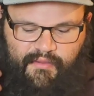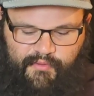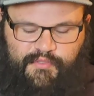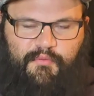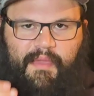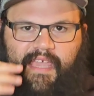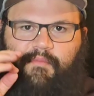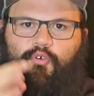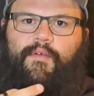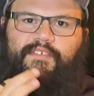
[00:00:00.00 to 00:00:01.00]
which would make
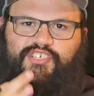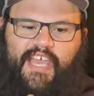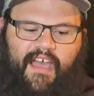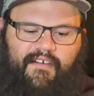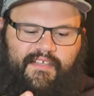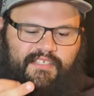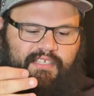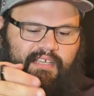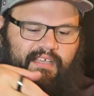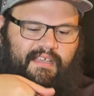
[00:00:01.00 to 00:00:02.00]
it more of a challenge.